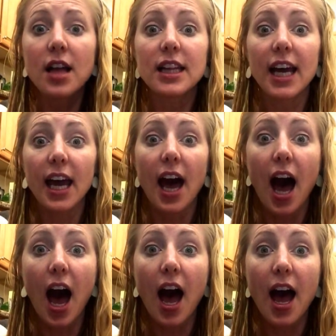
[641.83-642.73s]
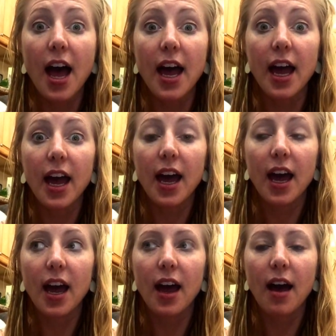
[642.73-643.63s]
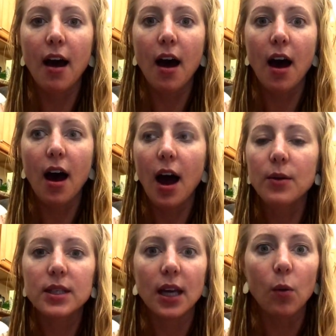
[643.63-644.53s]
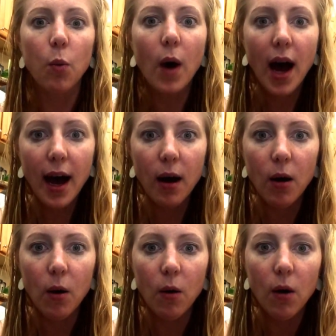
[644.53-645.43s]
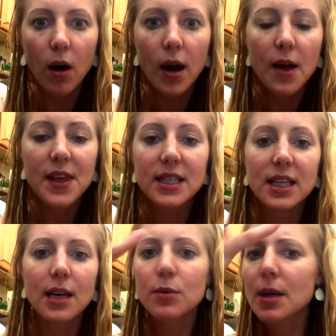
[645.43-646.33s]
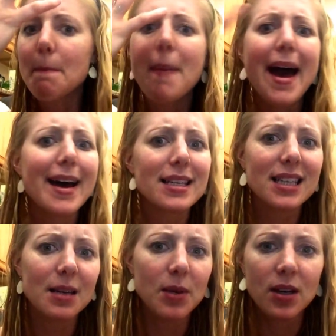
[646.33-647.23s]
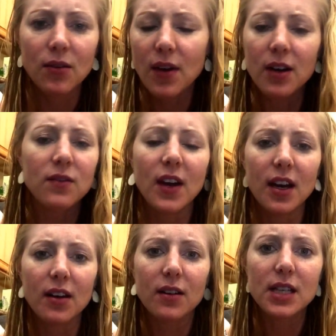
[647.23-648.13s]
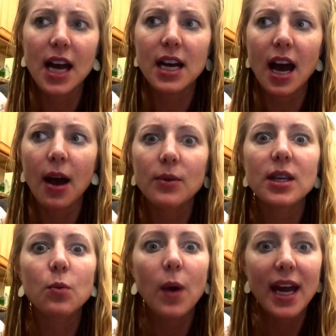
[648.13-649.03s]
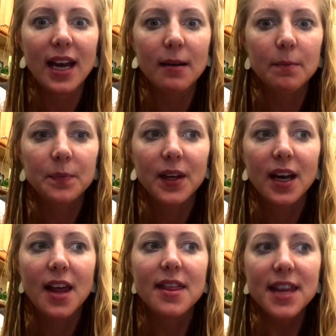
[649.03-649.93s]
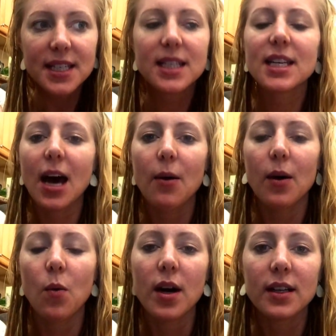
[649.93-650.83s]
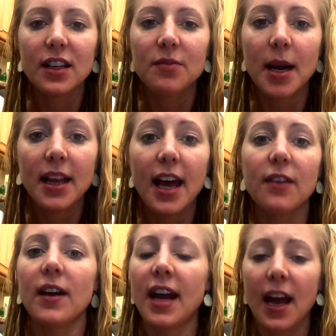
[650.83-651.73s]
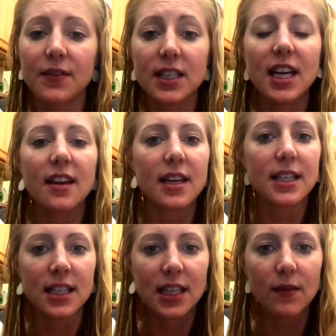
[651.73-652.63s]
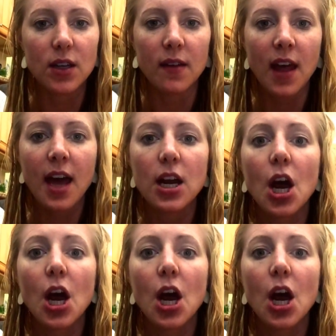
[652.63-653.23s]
like I was like, wow, it was a mask had been unveiled, and I was like, wait, this is how I want to live my life. And I have to say that since I've done that,